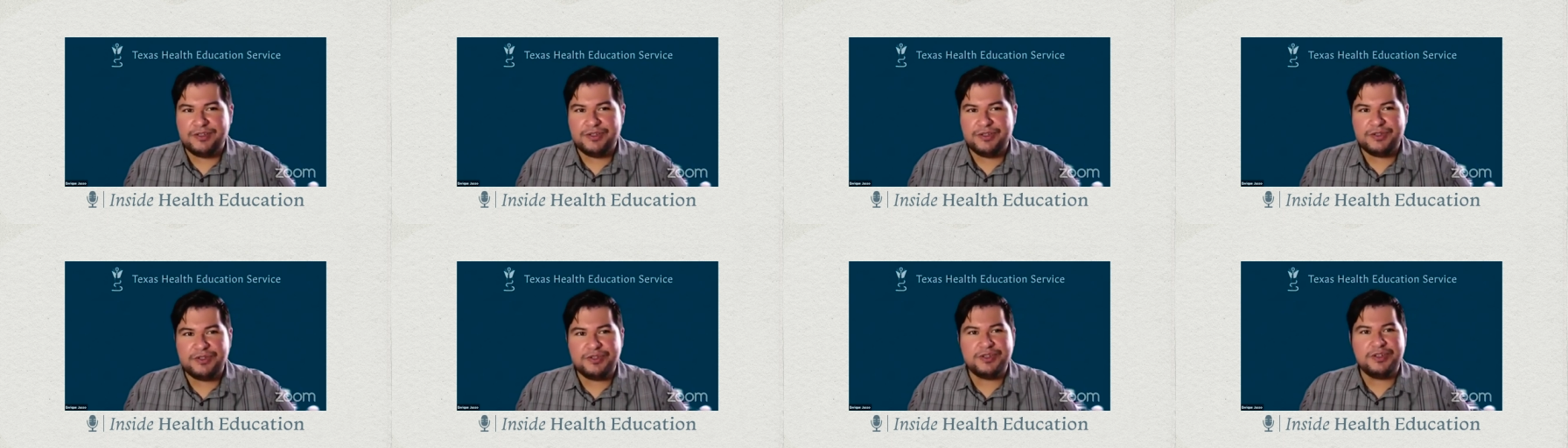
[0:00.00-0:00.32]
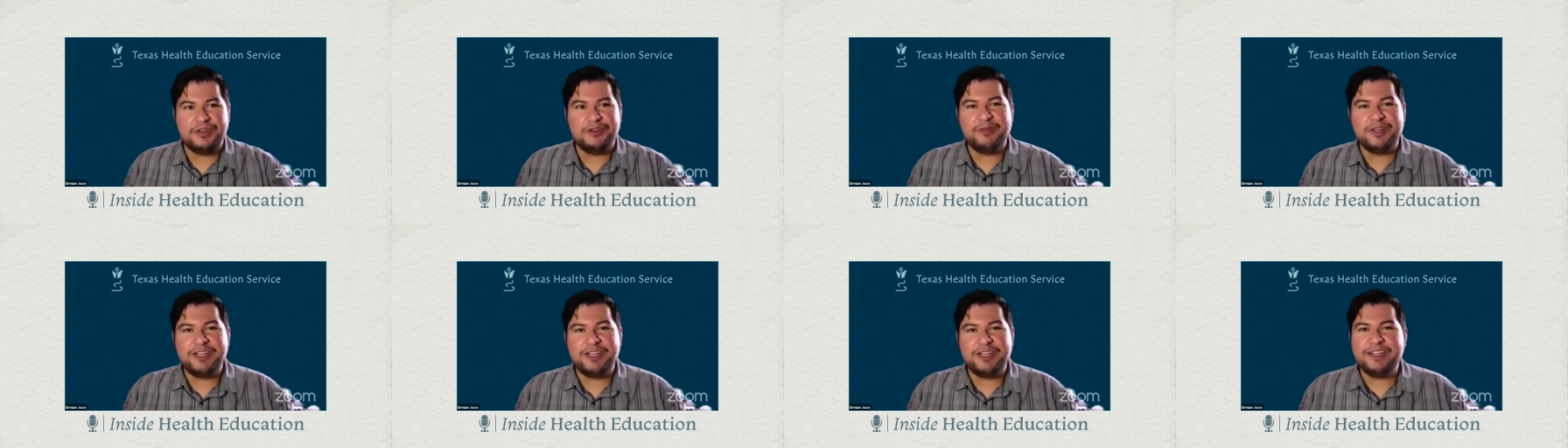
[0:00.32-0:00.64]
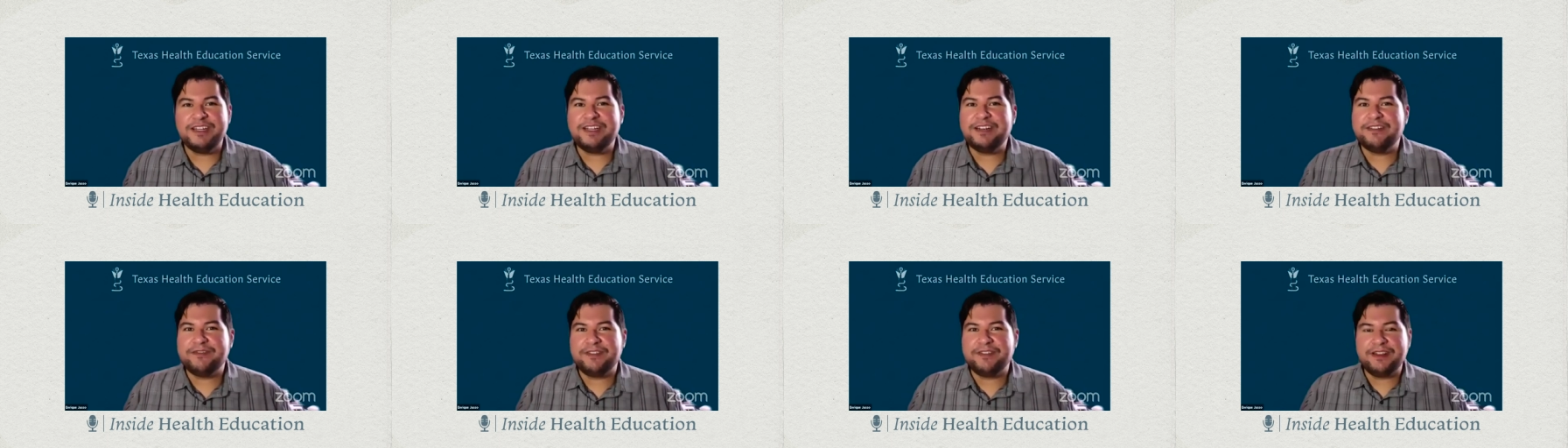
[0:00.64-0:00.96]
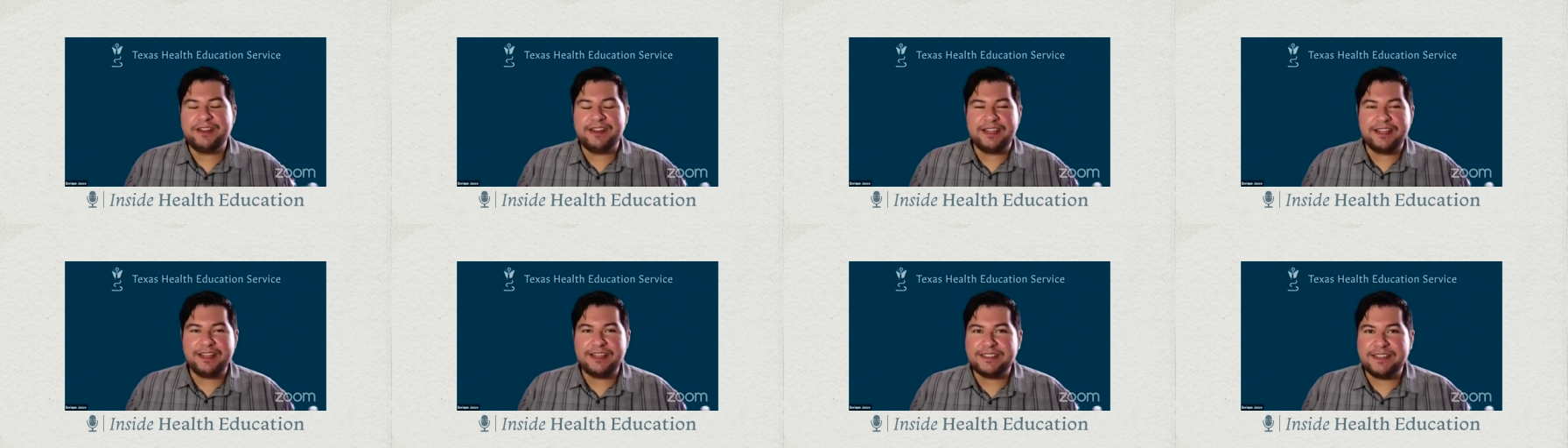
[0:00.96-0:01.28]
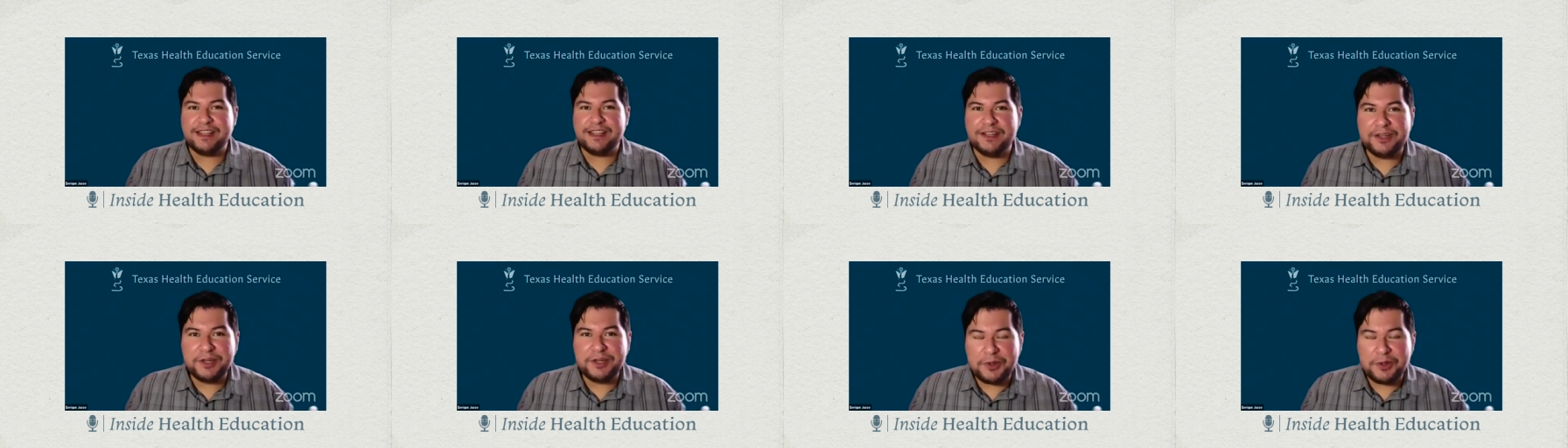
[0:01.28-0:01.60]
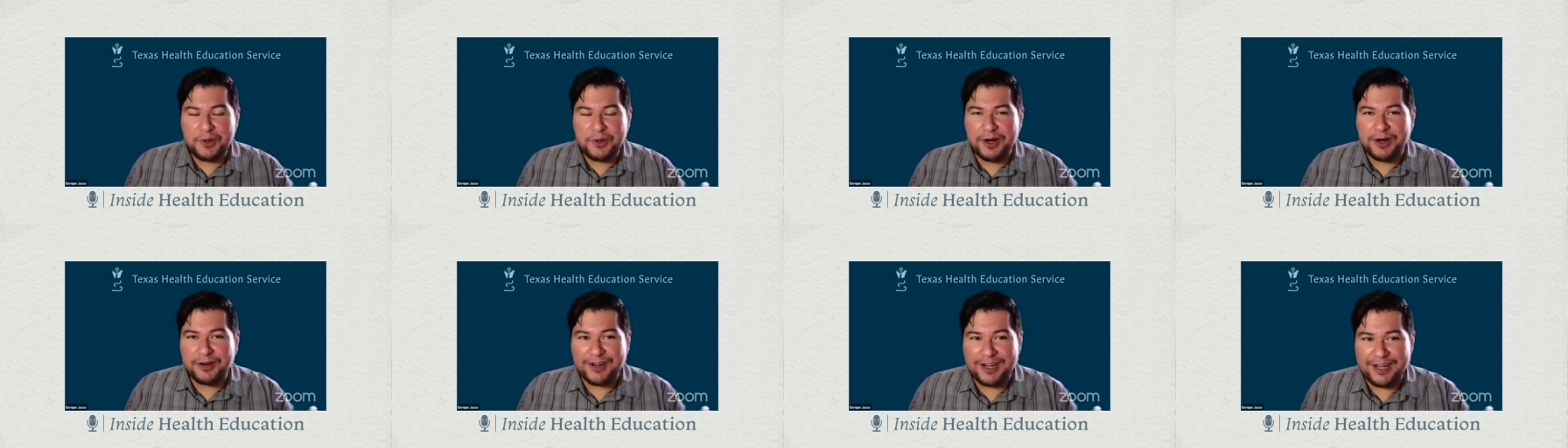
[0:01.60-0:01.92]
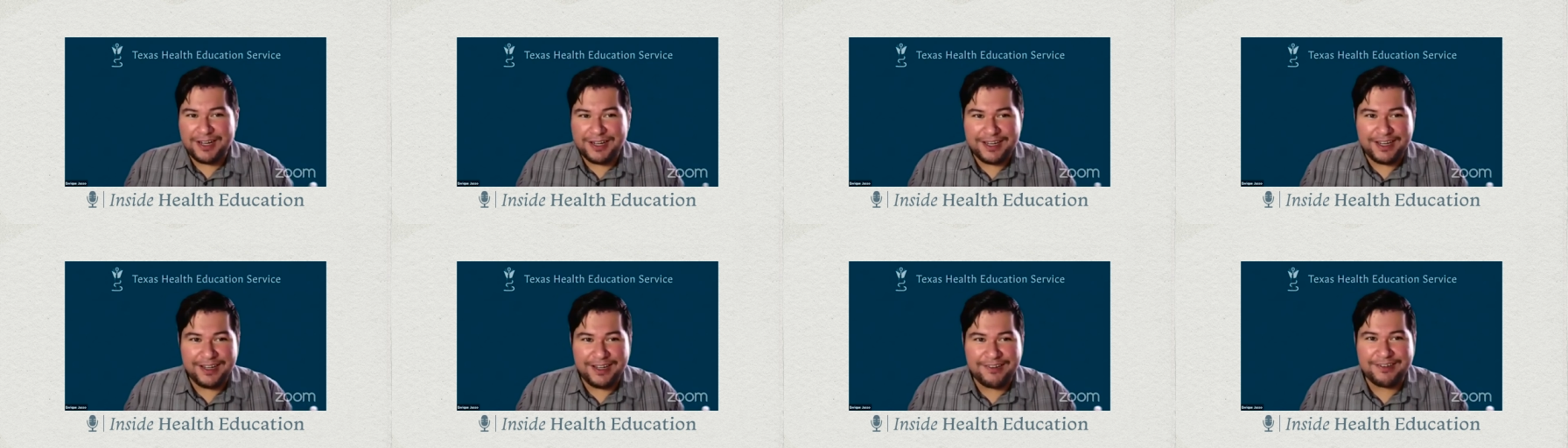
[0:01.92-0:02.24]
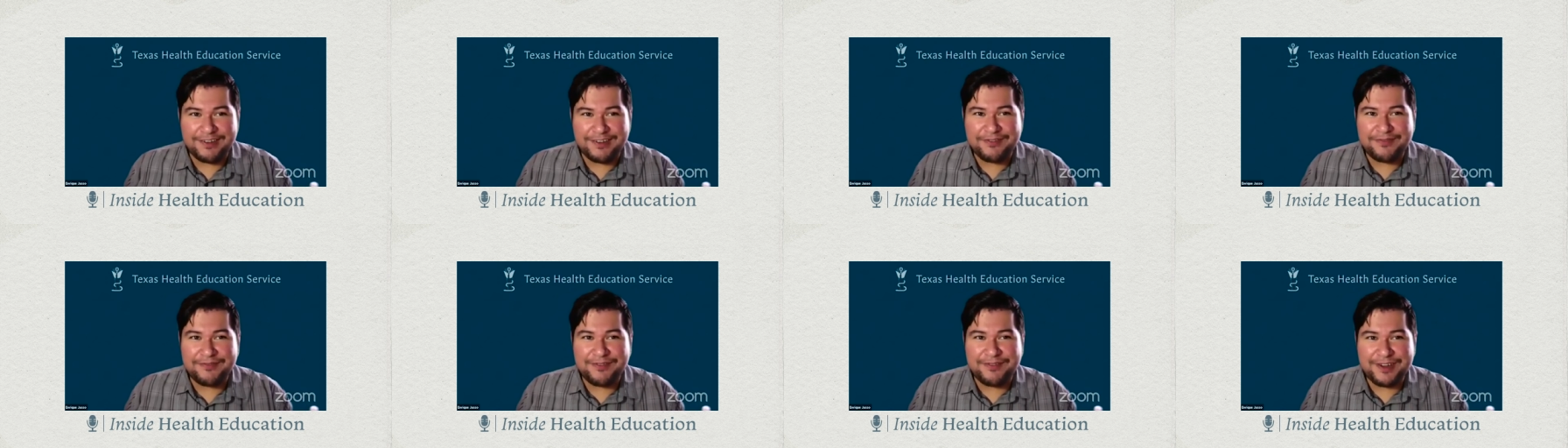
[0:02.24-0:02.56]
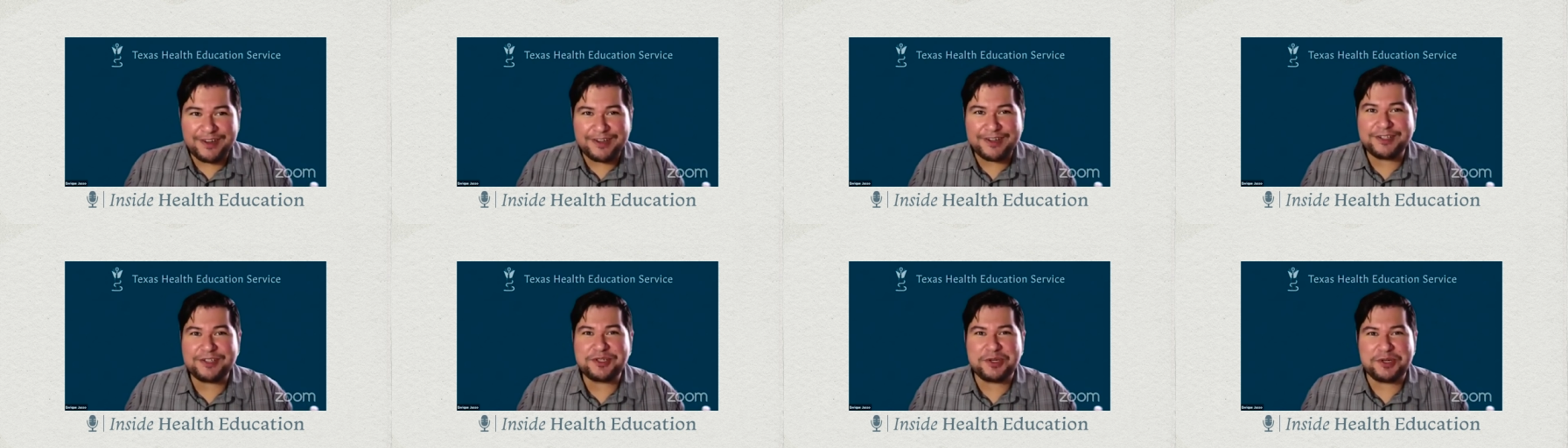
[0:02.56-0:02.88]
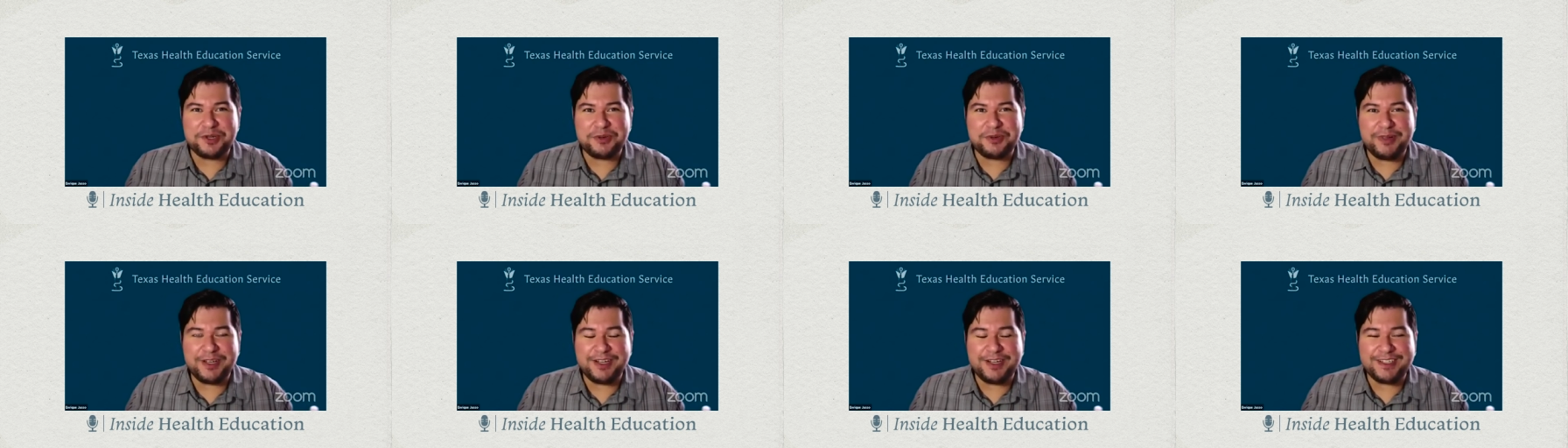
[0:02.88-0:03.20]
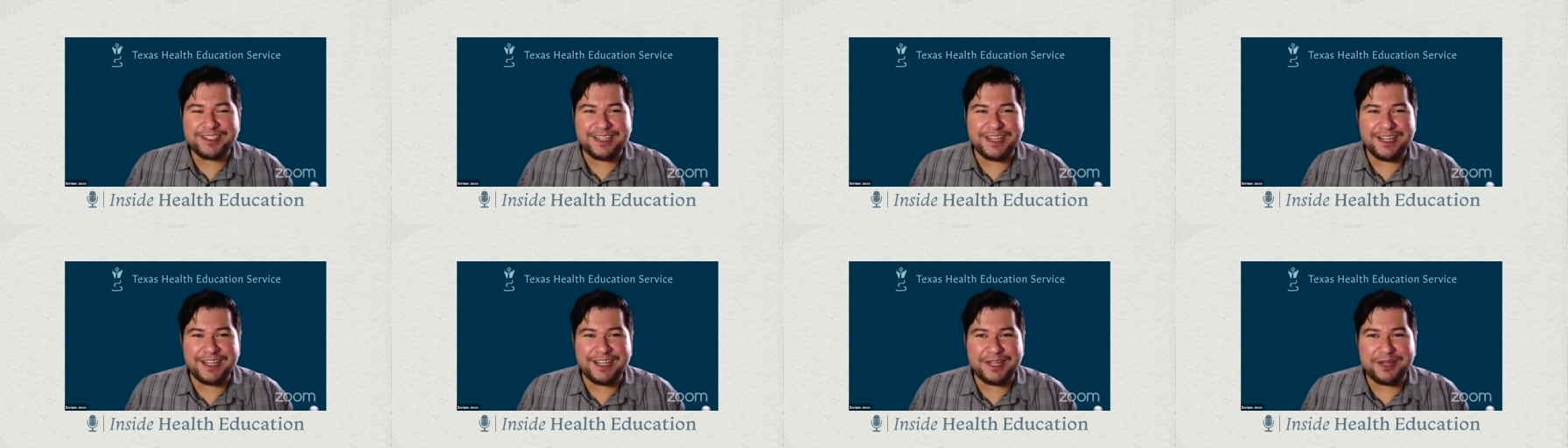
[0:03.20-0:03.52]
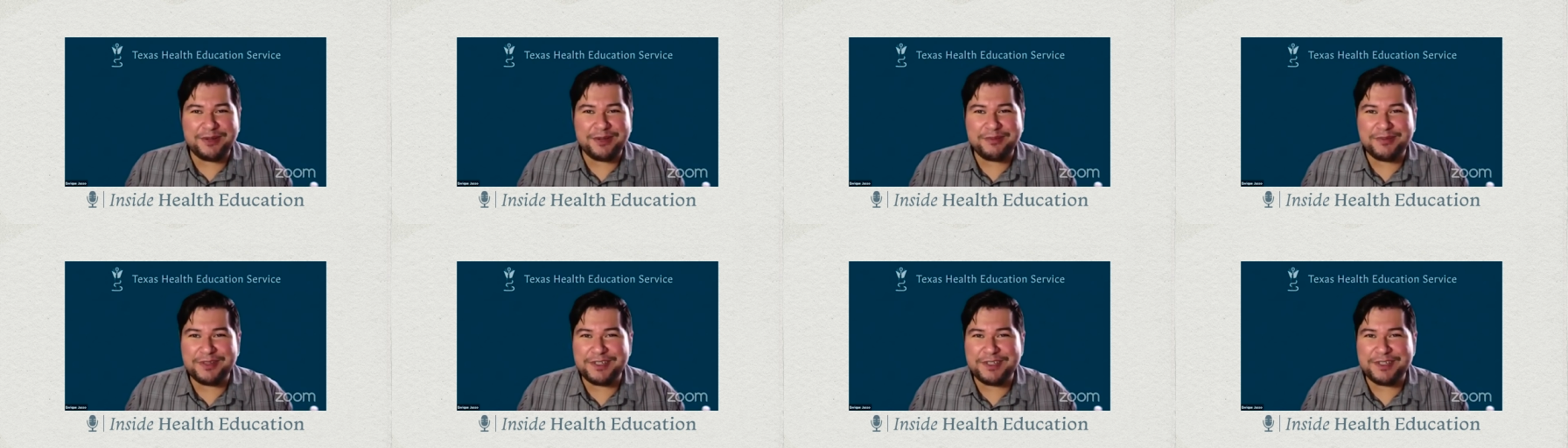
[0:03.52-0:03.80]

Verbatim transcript: so many different things at you all right now in a very short amount of time.